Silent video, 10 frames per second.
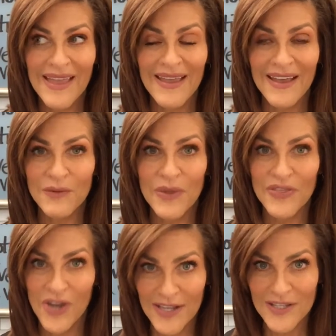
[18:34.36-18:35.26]
and
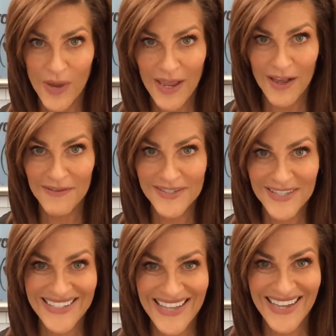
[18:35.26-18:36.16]
with God's way of
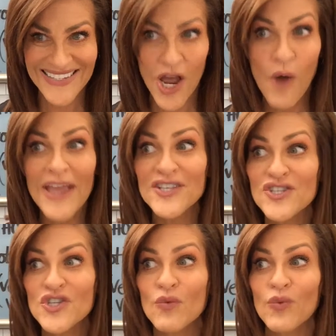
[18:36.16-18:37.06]
success. Oh,
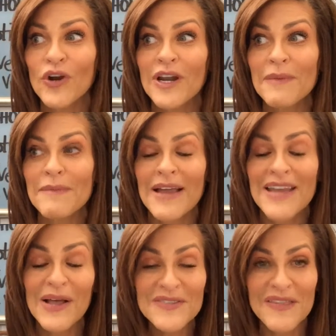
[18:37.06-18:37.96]
and we're going to be
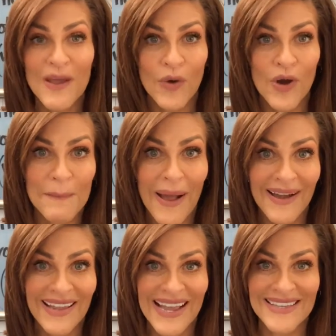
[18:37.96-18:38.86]
announcing that we're on
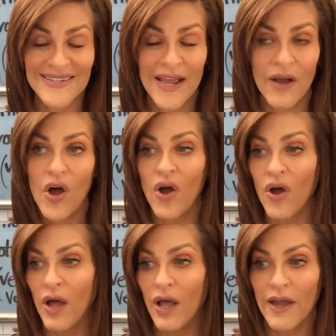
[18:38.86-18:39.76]
podcast now.
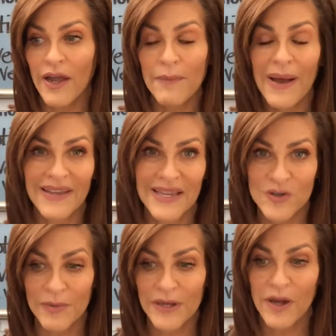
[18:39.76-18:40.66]
All, a lot of
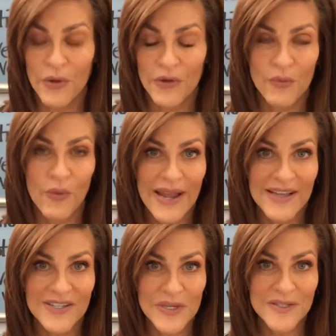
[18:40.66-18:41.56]
podcasts are being uploaded right
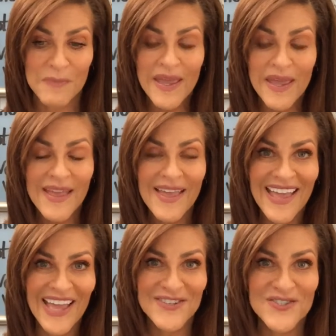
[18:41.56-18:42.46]
as we speak.
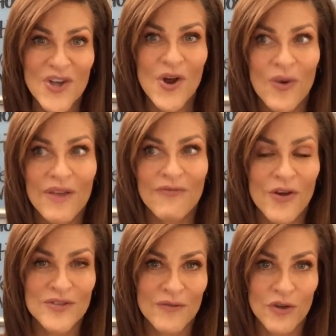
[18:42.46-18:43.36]
And so, if
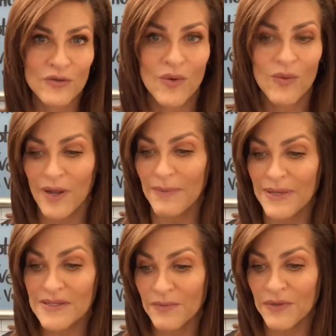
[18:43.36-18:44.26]
those of you don't want to
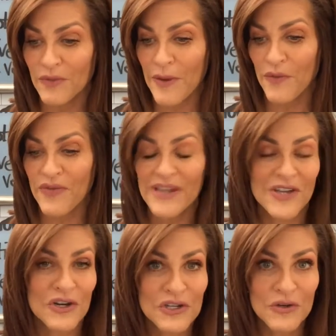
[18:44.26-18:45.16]
be tempted from other
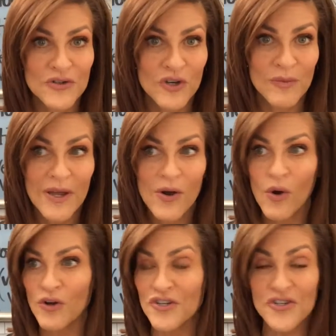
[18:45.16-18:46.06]
things on YouTube
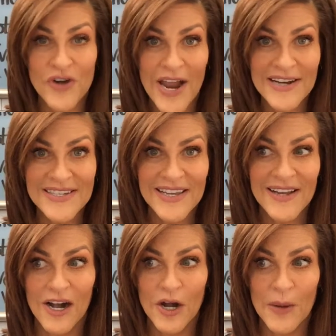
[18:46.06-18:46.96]
or
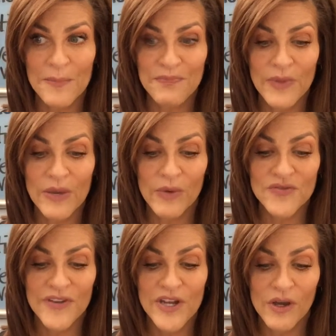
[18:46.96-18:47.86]
distracted um, and
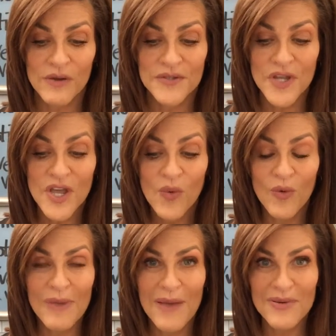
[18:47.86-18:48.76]
watch videos,
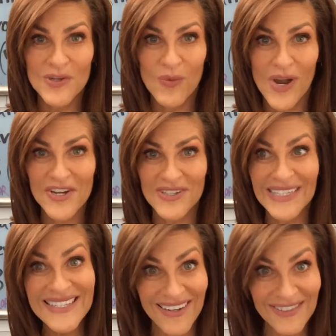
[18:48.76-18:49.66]
we'll be able to watch,
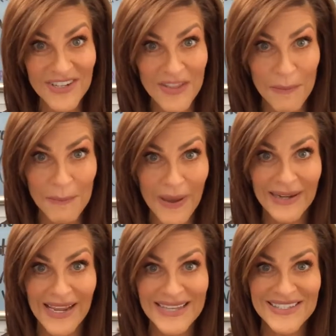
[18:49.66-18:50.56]
listen to the
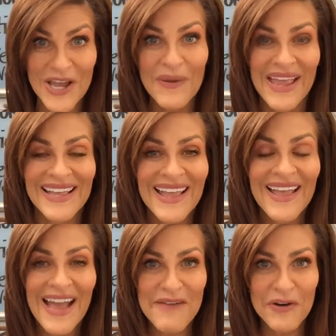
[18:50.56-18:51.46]
podcasts. Okay,
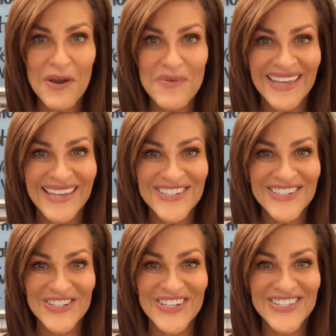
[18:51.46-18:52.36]
have a great weekend.
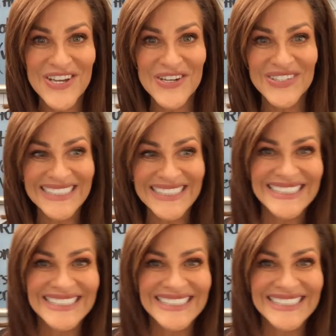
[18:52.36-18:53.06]
Talk to you soon.